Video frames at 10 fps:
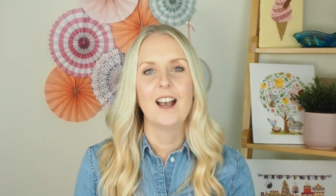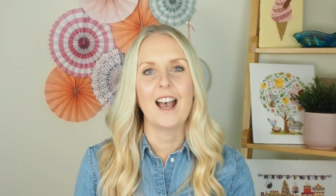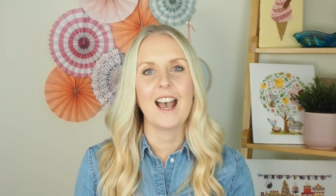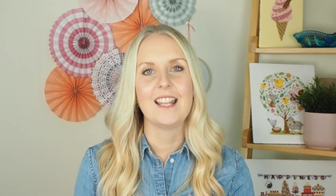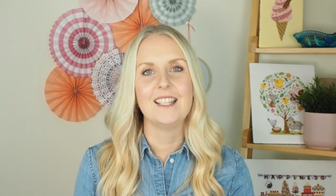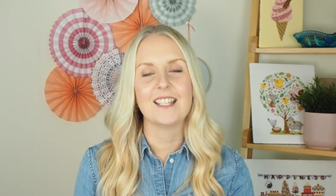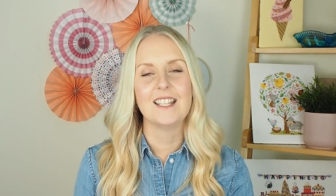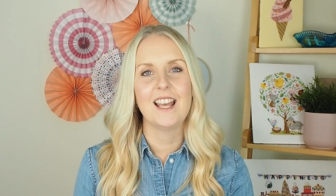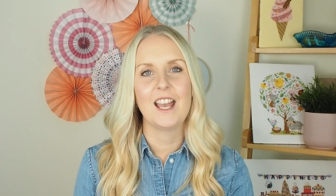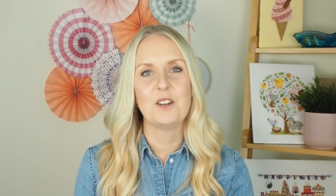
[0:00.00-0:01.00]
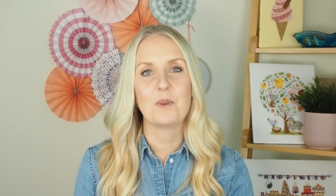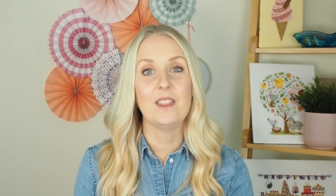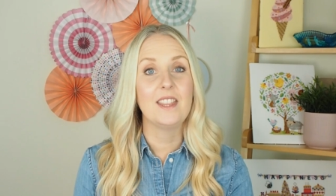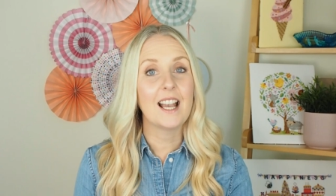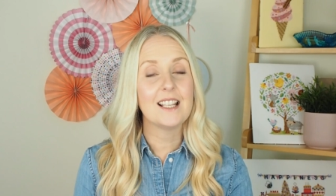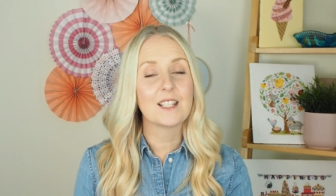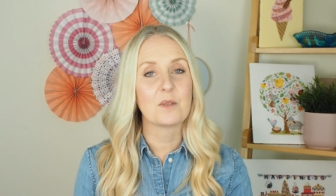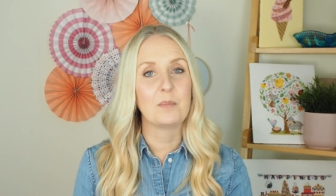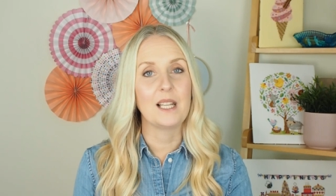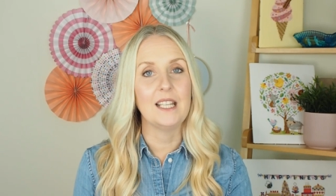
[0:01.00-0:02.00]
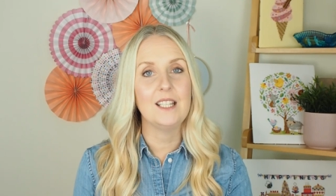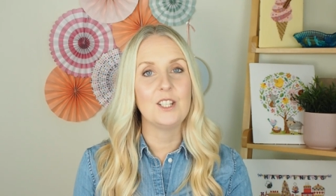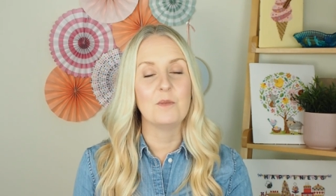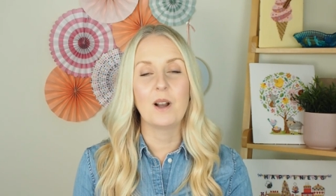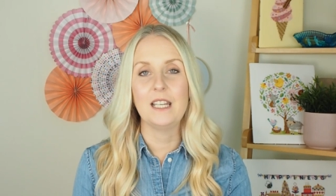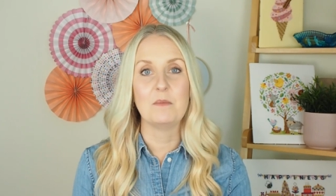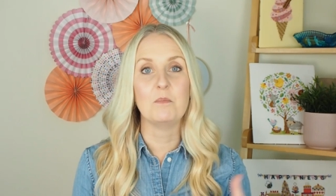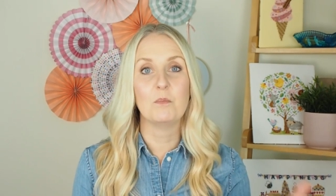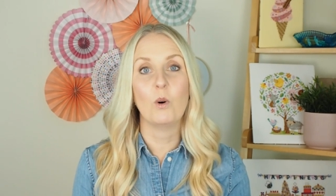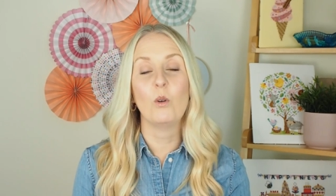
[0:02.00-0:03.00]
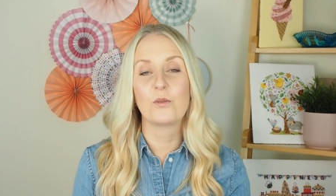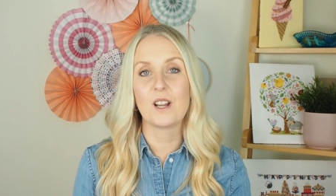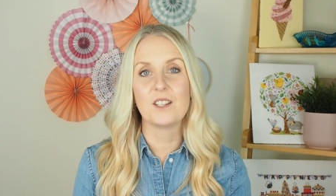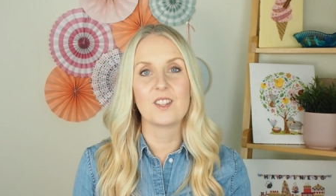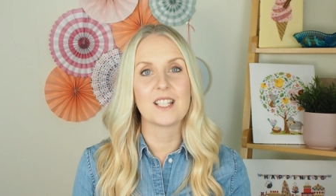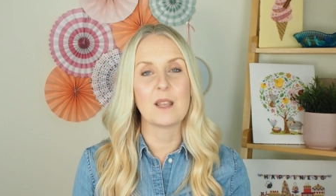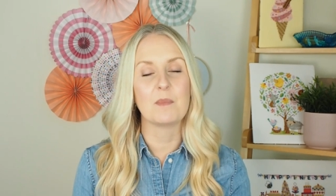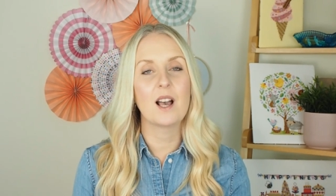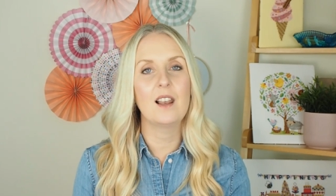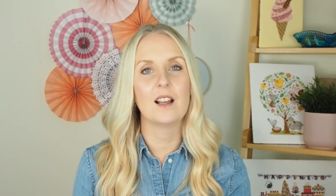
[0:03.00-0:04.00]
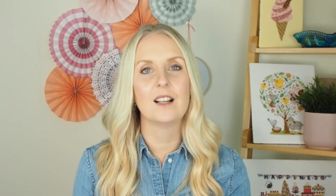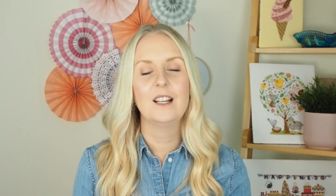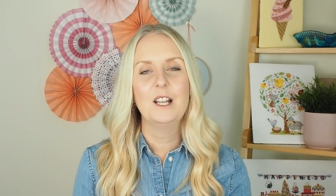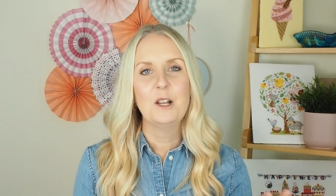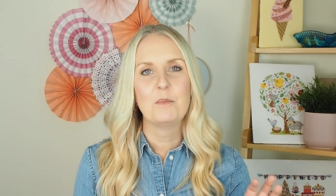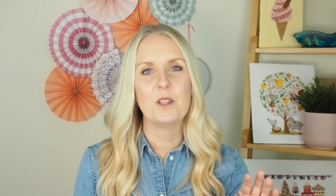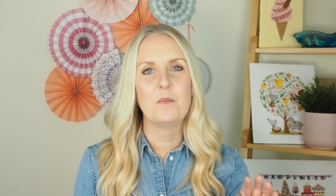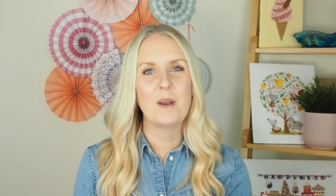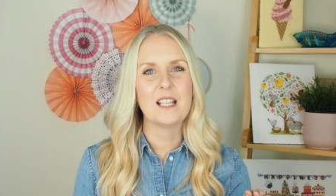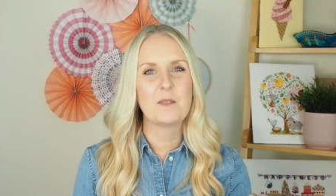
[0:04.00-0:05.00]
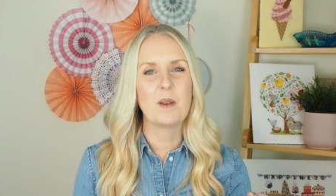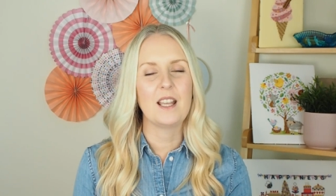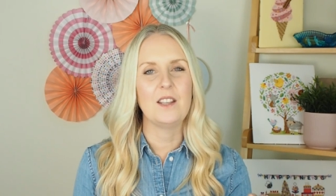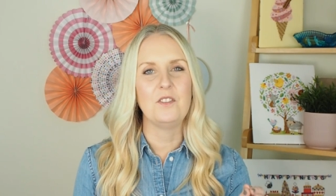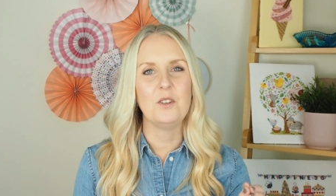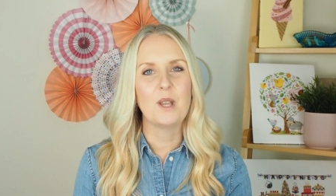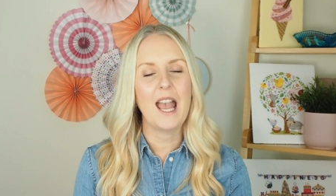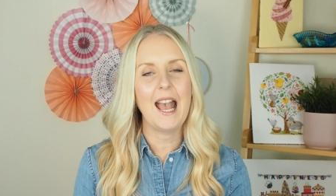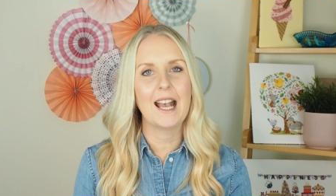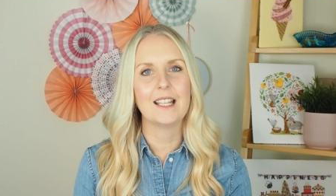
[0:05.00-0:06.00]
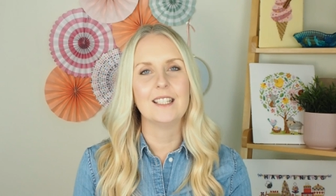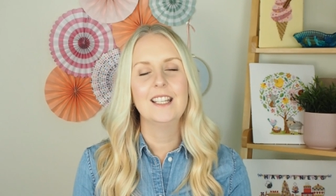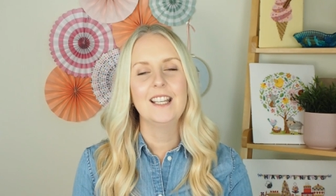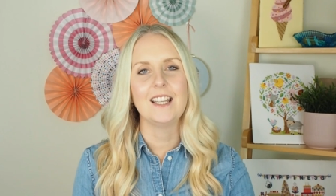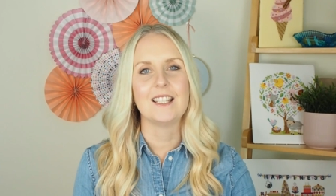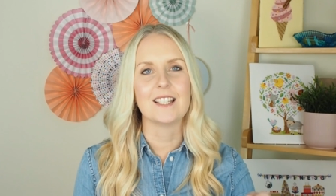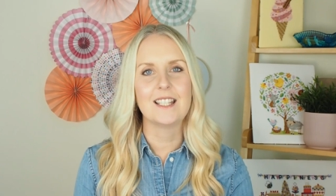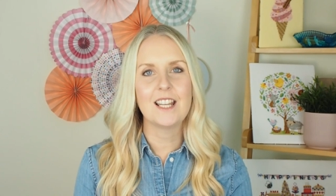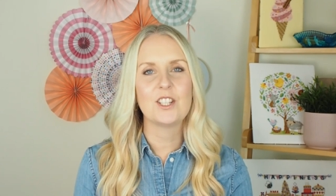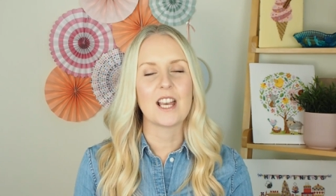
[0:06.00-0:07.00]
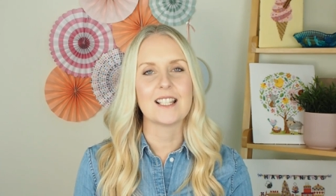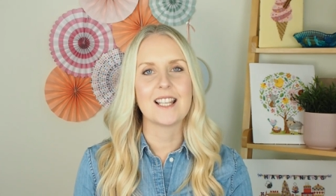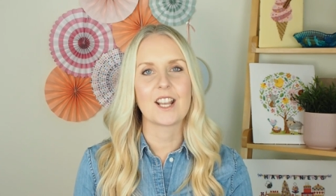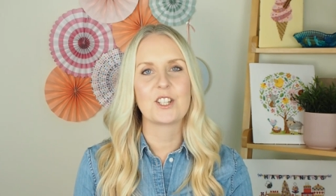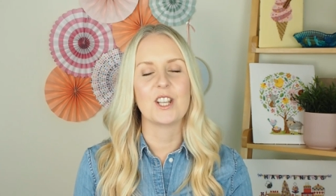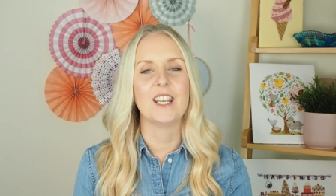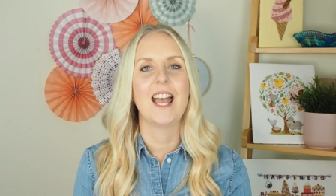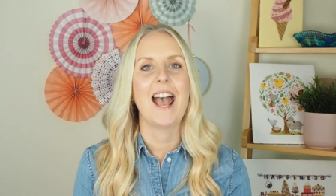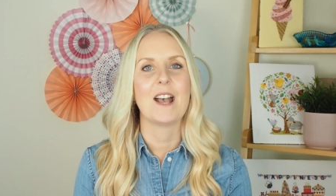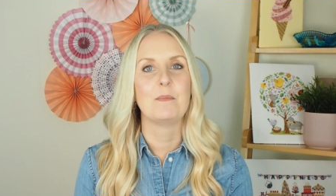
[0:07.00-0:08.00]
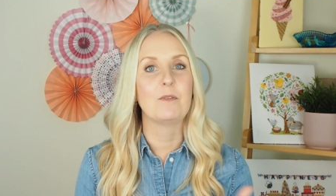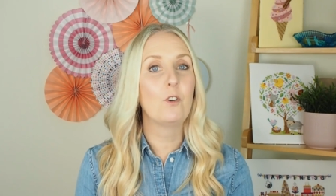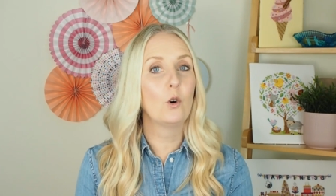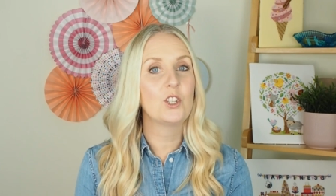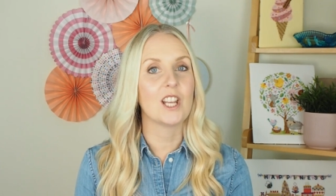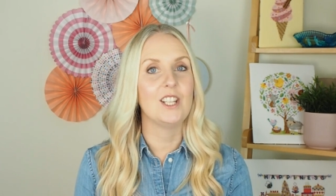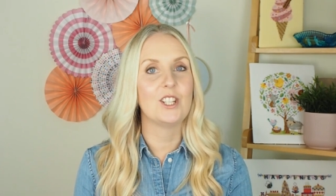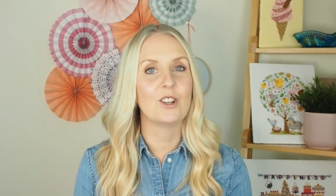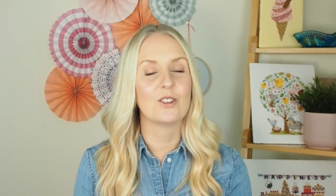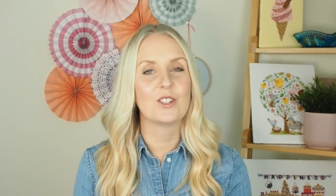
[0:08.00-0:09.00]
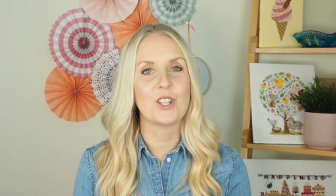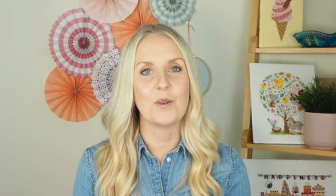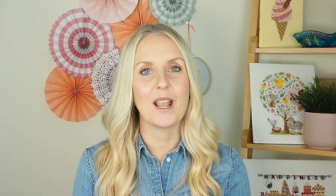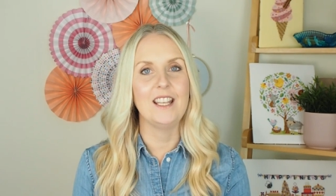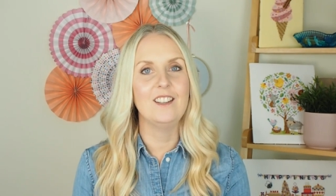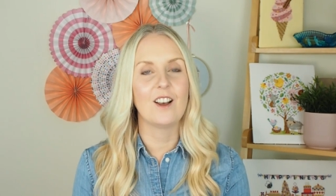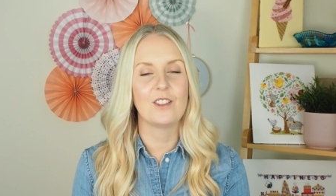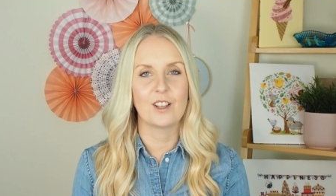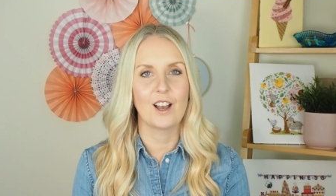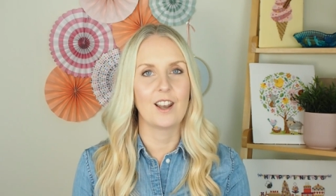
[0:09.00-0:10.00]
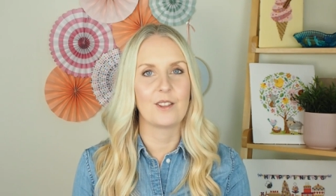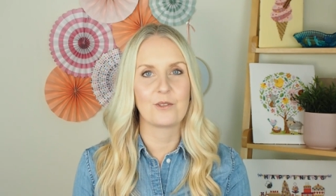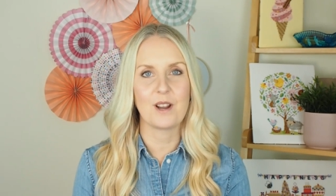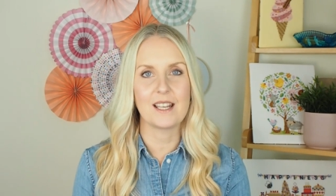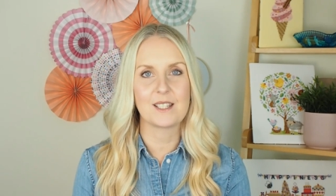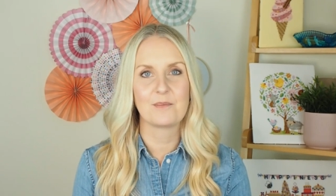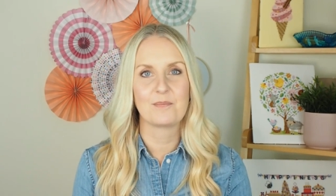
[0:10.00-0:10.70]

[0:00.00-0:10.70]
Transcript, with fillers: and then when that is complete, you might need more thread of the same colour. But the best bet, if you can, is to stitch that section before changing onto another colour thread.